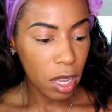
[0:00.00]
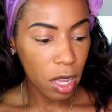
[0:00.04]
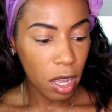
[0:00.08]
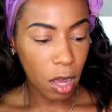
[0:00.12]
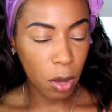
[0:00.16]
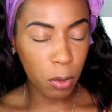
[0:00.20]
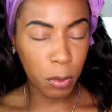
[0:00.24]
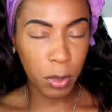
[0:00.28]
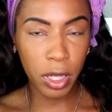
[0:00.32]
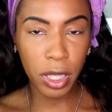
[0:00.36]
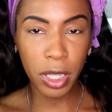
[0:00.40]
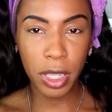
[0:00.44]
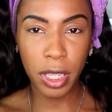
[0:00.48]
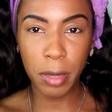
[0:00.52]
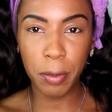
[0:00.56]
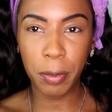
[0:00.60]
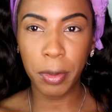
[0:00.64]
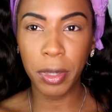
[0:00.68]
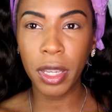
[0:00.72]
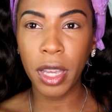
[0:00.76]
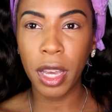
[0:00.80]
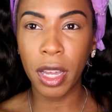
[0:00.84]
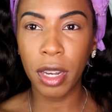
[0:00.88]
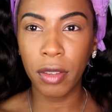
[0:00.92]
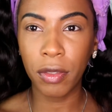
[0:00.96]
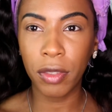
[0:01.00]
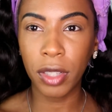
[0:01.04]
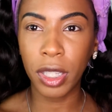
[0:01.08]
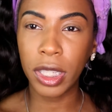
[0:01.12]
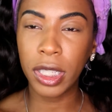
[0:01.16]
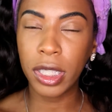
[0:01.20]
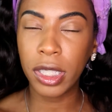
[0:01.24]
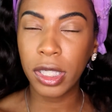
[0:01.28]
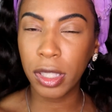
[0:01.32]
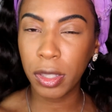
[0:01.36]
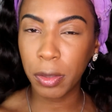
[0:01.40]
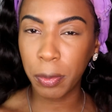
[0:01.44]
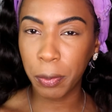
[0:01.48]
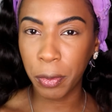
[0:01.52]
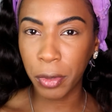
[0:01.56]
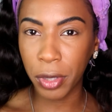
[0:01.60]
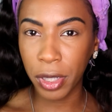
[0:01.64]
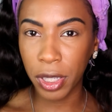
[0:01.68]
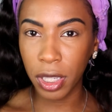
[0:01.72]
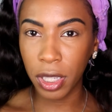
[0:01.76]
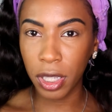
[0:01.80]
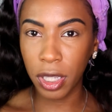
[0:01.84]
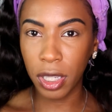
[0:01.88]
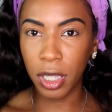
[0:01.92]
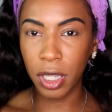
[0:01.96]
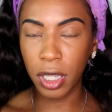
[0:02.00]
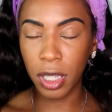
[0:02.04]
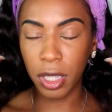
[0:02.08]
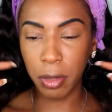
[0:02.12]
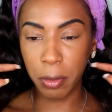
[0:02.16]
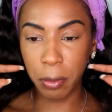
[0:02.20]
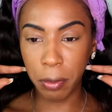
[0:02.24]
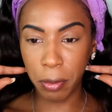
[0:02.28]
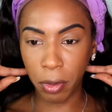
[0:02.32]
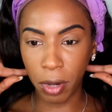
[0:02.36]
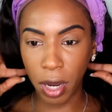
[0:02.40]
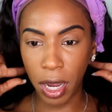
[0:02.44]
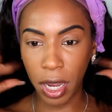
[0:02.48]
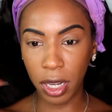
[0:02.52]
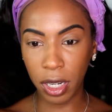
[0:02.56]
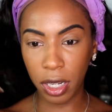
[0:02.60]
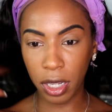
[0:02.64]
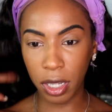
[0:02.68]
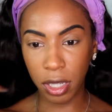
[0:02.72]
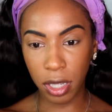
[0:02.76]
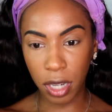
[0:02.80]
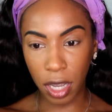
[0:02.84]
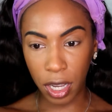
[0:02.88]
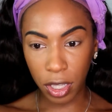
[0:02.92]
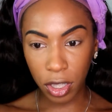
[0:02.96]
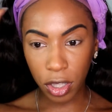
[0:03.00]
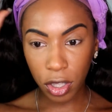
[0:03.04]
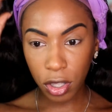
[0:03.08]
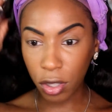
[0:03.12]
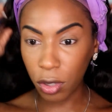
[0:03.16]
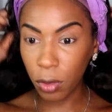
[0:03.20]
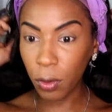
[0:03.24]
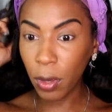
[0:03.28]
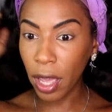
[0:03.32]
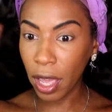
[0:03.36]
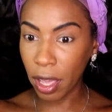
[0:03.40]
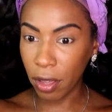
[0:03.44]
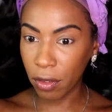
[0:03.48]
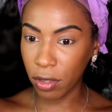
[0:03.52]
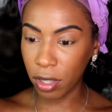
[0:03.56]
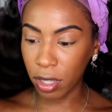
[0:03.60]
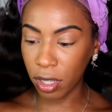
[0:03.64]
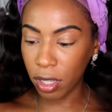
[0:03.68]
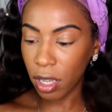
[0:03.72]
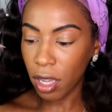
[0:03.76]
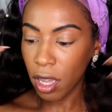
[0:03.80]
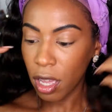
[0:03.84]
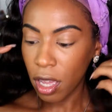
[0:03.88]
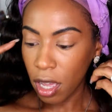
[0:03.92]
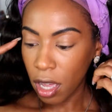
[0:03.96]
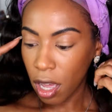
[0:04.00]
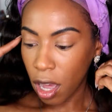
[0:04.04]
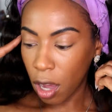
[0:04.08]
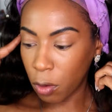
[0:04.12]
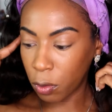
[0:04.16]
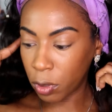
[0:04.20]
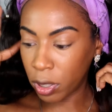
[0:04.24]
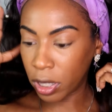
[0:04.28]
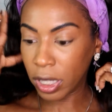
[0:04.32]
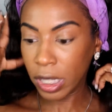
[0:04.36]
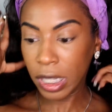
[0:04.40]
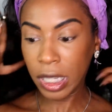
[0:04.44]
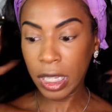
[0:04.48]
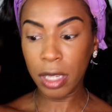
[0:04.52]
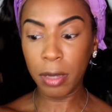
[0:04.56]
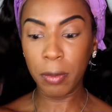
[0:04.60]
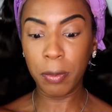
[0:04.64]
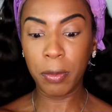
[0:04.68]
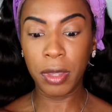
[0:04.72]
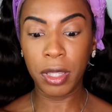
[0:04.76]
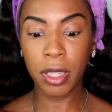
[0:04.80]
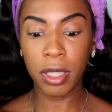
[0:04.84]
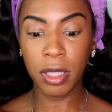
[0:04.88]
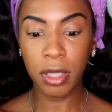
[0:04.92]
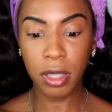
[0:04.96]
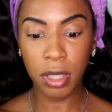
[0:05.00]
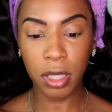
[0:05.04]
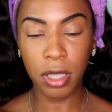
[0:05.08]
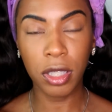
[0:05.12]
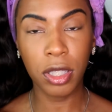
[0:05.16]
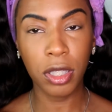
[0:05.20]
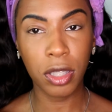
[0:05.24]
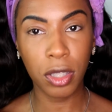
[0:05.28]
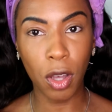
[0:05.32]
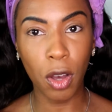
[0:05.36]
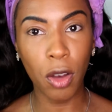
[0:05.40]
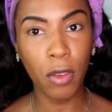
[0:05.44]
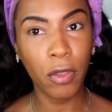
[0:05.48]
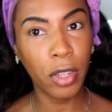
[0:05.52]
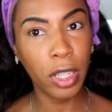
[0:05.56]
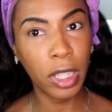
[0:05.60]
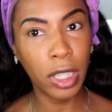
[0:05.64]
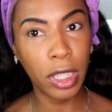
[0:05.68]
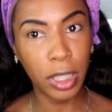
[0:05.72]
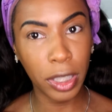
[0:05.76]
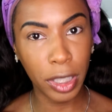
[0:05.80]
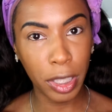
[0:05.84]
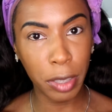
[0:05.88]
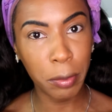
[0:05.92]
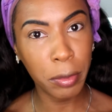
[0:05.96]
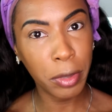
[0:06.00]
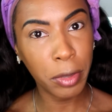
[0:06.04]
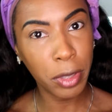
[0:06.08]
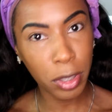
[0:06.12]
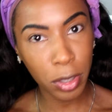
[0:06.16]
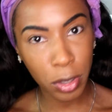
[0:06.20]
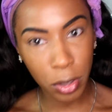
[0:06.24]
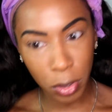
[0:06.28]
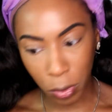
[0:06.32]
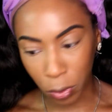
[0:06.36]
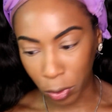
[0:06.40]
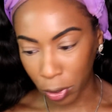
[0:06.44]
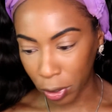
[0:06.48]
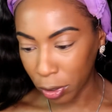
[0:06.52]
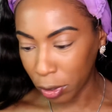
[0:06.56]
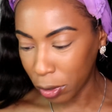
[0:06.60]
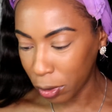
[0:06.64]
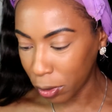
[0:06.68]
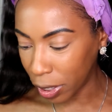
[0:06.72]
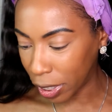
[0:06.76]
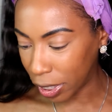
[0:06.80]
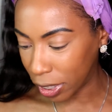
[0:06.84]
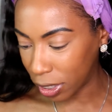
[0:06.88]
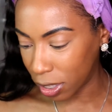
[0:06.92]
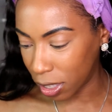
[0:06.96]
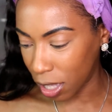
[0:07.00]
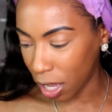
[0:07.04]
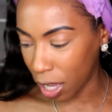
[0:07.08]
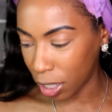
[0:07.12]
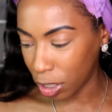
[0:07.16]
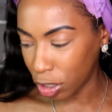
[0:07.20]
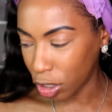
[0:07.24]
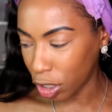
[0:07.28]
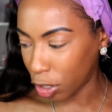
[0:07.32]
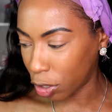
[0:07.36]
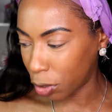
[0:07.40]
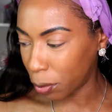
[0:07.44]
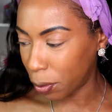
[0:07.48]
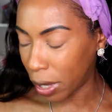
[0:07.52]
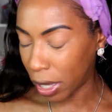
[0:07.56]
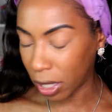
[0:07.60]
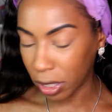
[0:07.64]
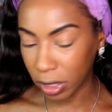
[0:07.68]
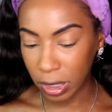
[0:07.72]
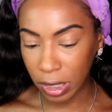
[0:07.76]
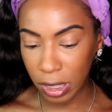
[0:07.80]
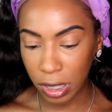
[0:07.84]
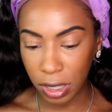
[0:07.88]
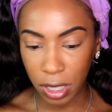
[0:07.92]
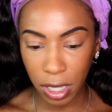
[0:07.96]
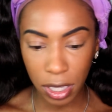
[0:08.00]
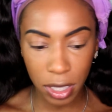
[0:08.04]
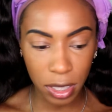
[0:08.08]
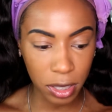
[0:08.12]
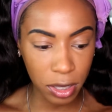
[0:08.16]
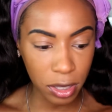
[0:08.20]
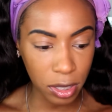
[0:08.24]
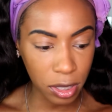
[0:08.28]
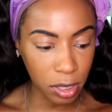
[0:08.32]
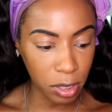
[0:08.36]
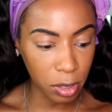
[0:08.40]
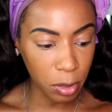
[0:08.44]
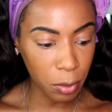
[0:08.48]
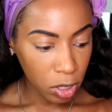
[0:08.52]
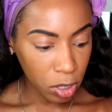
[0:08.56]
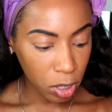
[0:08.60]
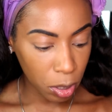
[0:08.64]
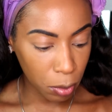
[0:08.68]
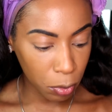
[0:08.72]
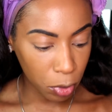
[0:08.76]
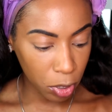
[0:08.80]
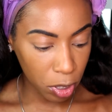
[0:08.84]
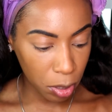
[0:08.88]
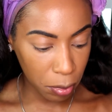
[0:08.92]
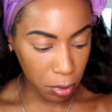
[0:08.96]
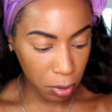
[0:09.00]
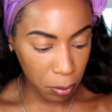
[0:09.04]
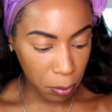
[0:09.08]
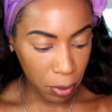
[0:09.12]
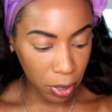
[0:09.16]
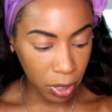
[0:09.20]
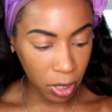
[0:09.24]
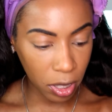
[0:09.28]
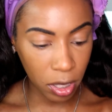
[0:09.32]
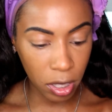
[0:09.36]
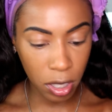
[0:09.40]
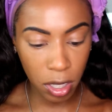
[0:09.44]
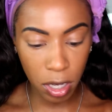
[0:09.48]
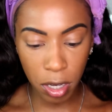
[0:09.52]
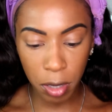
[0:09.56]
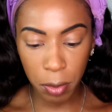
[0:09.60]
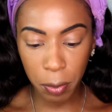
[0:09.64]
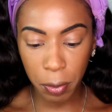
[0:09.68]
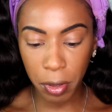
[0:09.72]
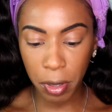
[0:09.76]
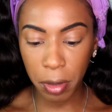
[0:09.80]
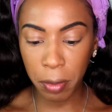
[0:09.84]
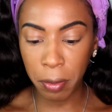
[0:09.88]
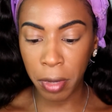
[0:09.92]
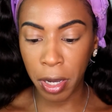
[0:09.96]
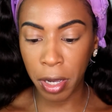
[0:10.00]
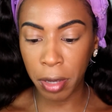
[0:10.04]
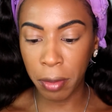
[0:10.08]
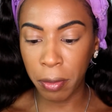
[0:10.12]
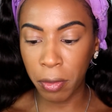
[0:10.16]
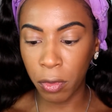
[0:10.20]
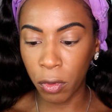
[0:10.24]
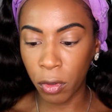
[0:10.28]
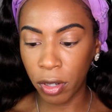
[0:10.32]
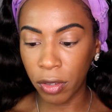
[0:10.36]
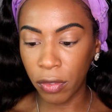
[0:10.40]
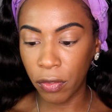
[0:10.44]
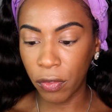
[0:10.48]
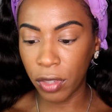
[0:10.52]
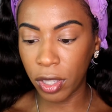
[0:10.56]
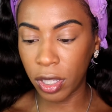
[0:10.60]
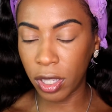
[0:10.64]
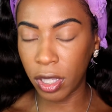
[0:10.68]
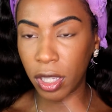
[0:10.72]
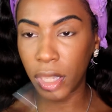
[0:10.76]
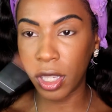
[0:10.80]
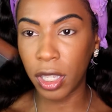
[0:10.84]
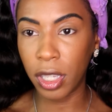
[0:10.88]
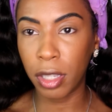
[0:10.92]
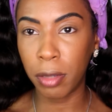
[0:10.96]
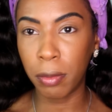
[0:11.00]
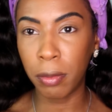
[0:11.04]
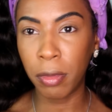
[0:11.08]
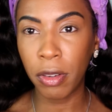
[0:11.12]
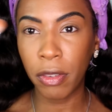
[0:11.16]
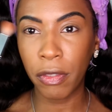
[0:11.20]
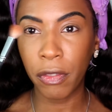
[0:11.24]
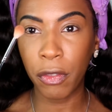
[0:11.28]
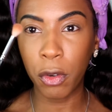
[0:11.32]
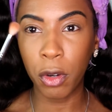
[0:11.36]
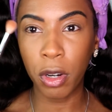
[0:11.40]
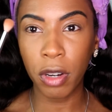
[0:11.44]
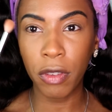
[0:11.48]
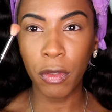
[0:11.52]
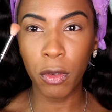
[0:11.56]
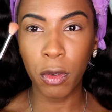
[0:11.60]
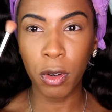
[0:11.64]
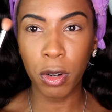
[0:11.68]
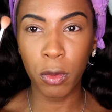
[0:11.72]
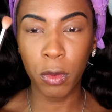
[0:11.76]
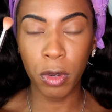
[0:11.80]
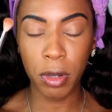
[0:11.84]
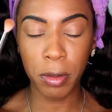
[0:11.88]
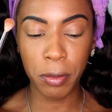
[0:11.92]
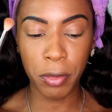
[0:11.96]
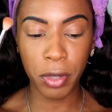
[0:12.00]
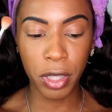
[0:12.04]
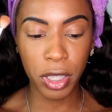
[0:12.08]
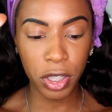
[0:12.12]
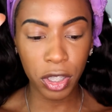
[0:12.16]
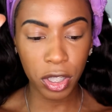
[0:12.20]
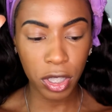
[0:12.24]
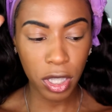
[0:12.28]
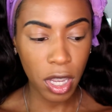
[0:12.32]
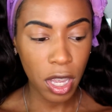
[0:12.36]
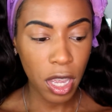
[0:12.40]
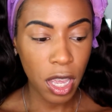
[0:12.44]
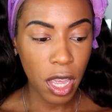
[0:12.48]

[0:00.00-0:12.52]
I want to keep it kind of like springy and bright and not too heavy. I want to keep this a soft glam tutorial as the eyeshadow palette says. So I'm going to be picking up my Morphe M441 brush.